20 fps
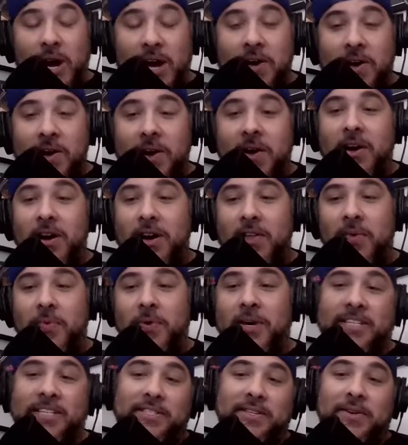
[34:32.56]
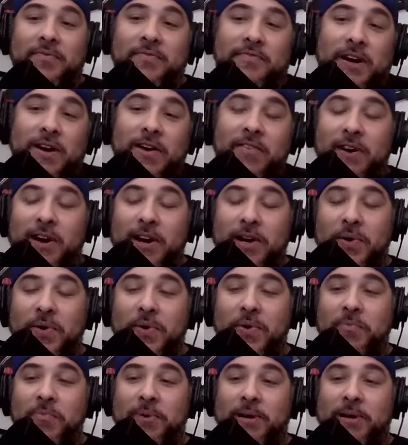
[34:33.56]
radar otherwise. So very, very cool.